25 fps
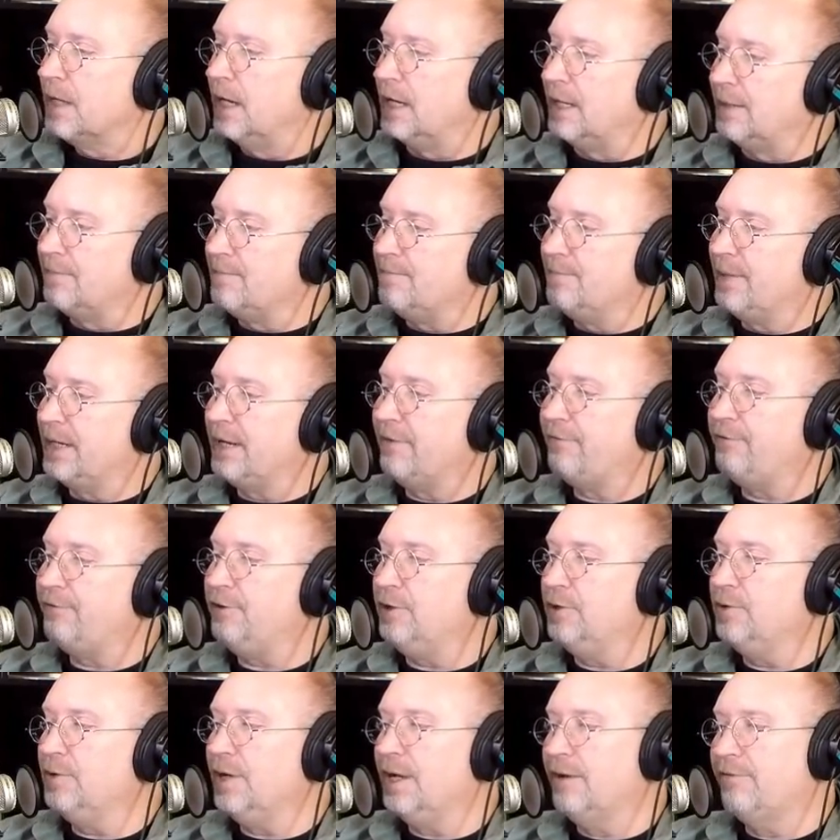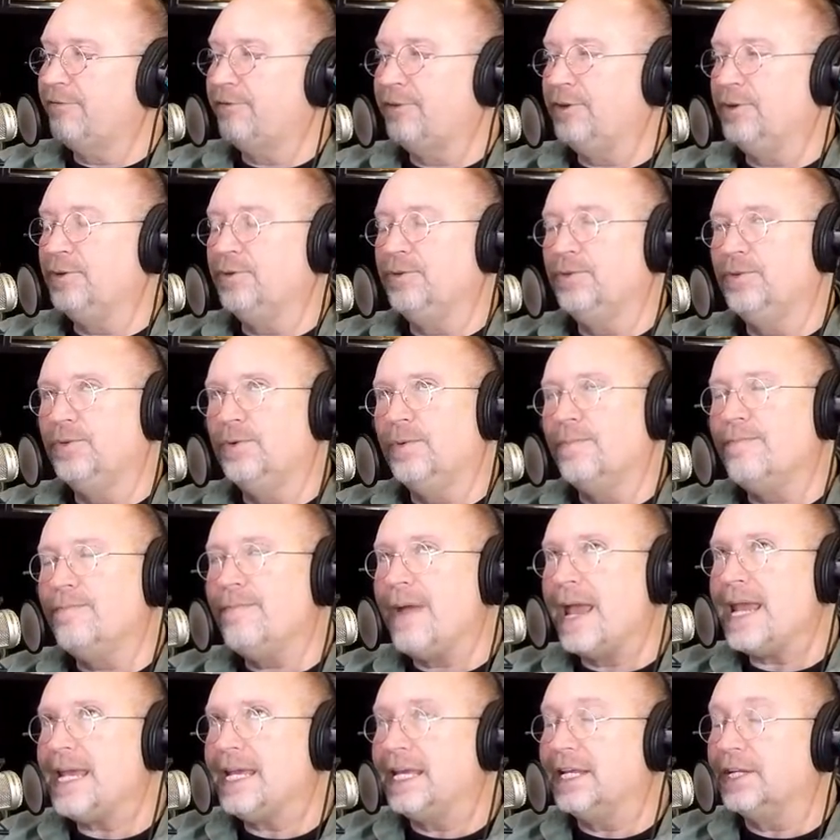Um, but if you if you
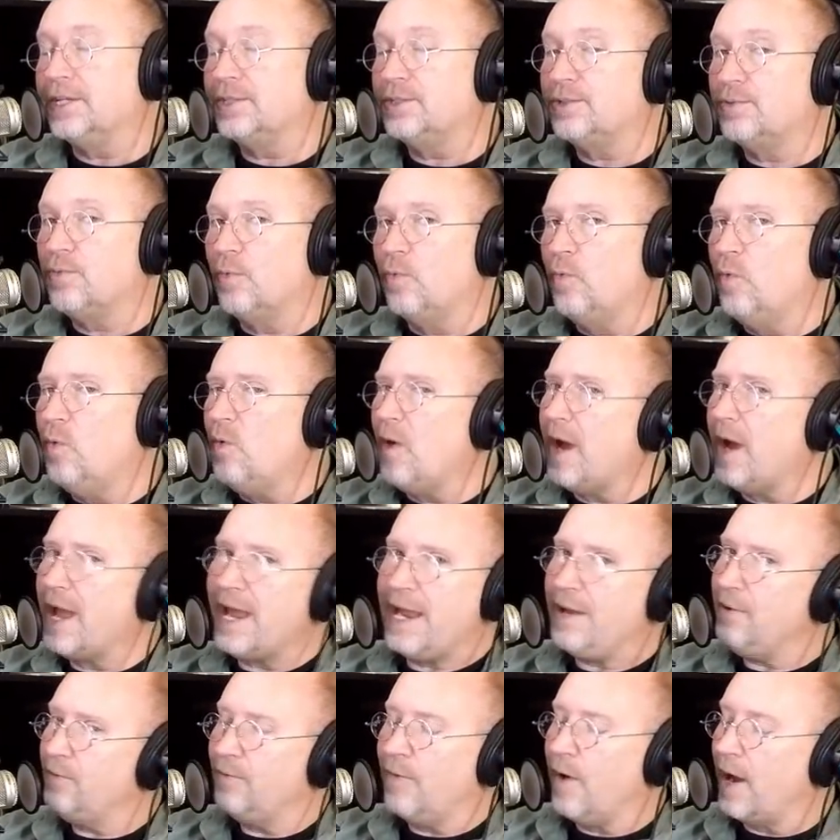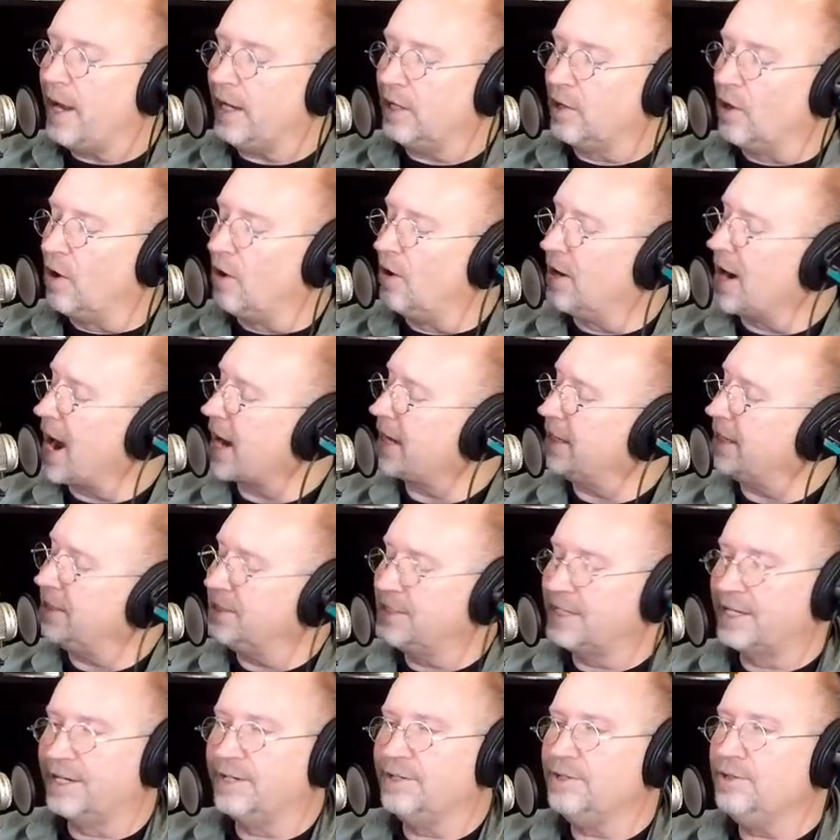make it way way long, I
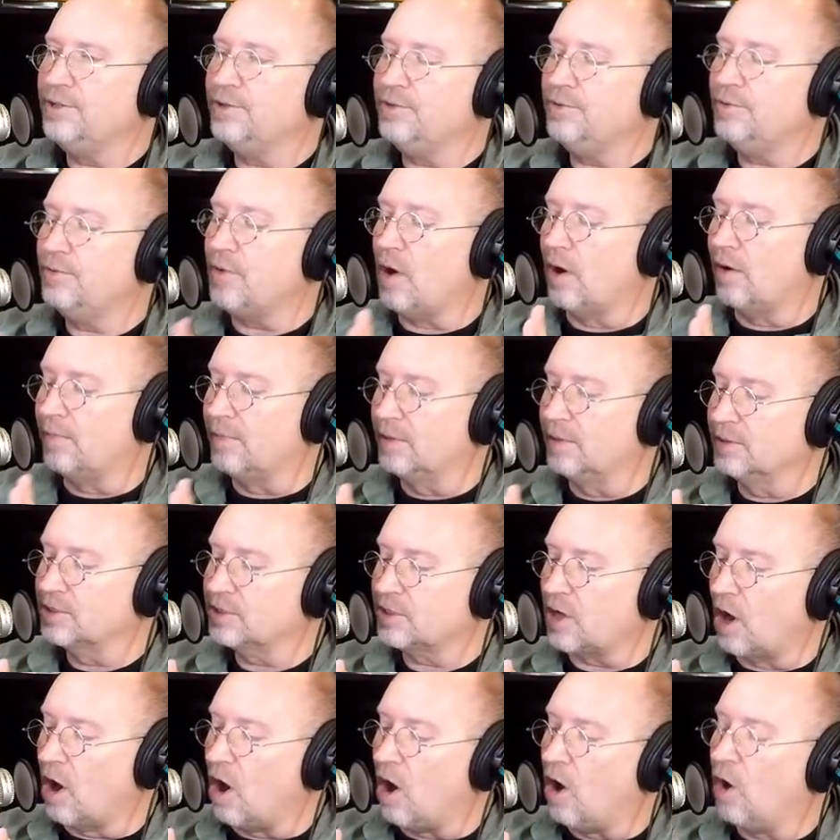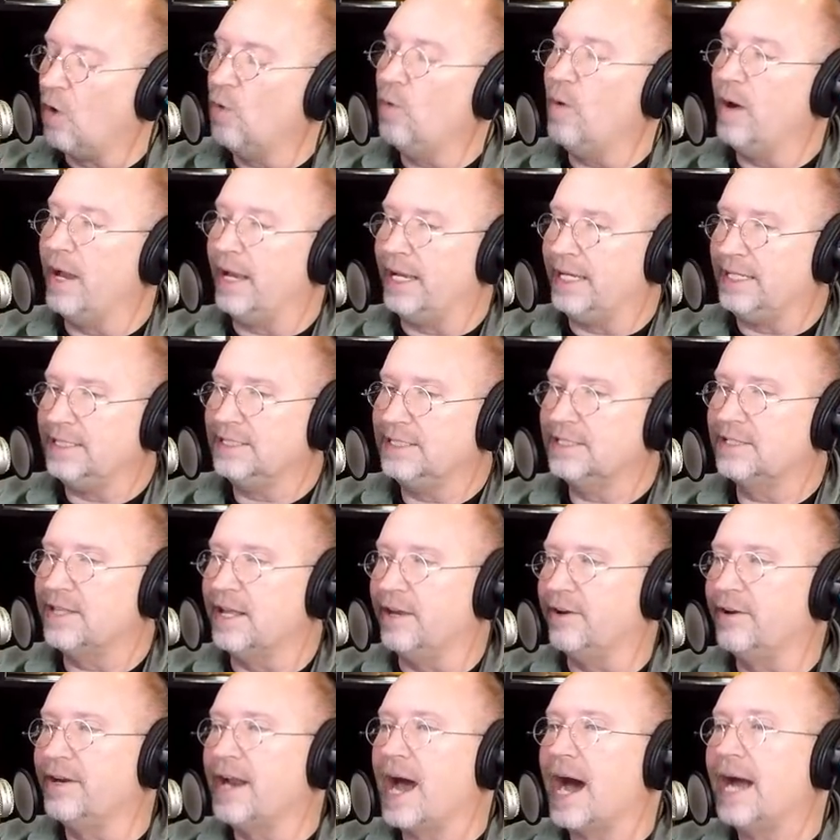can tell you almost always
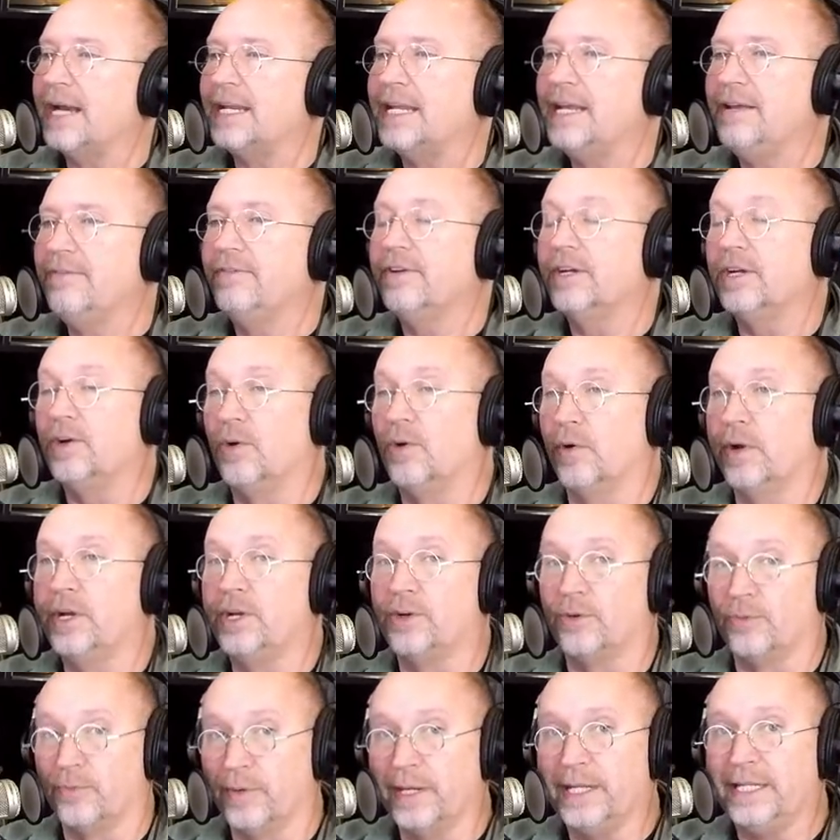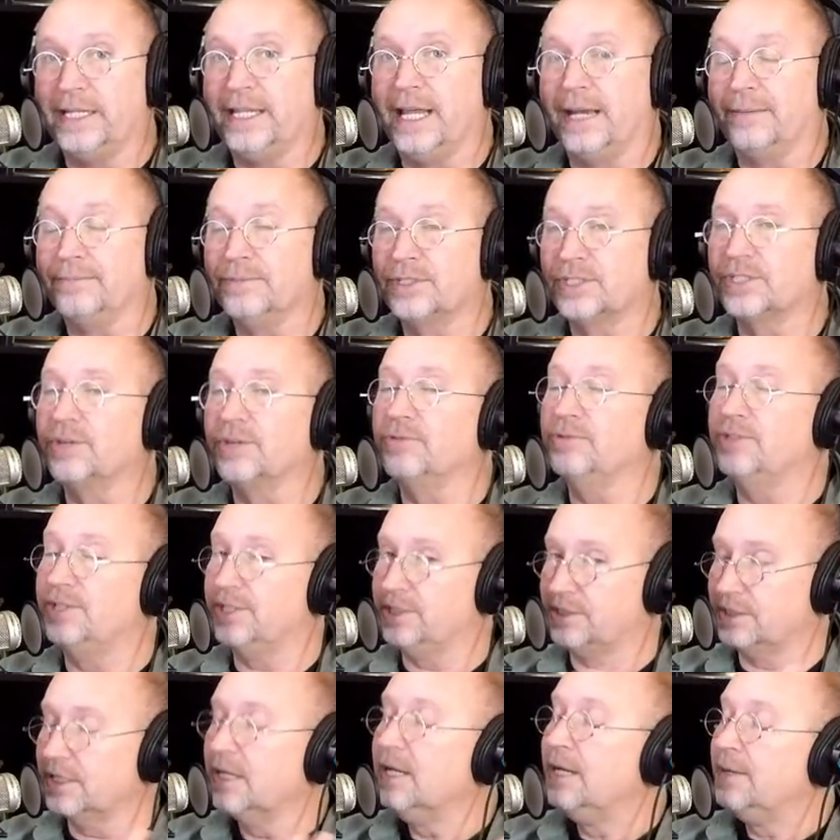they're not even going to read them. So
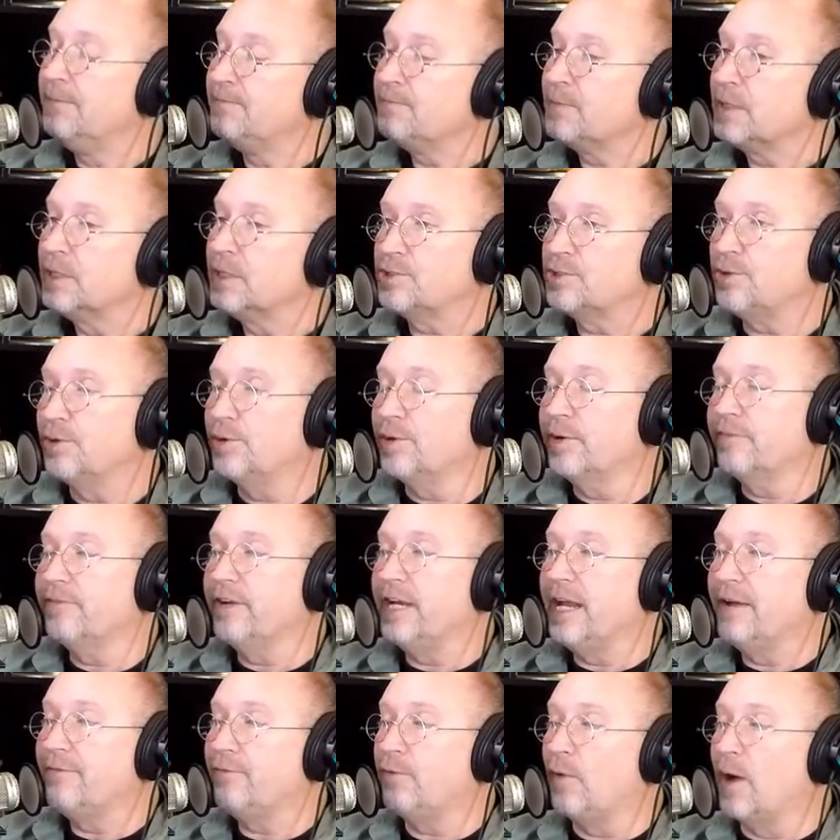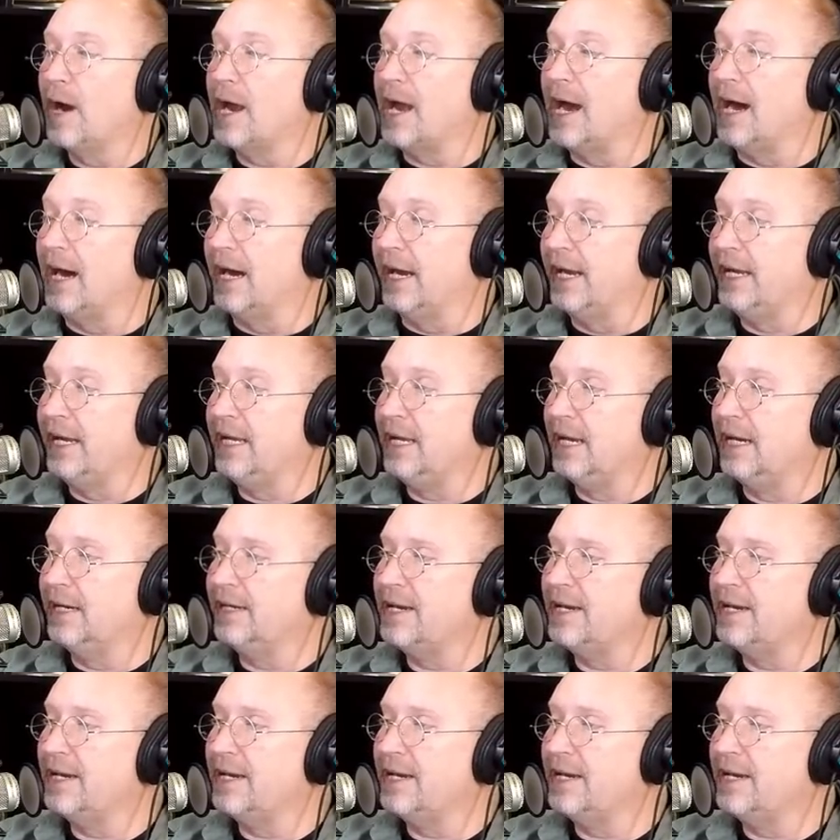just sort of an FYI.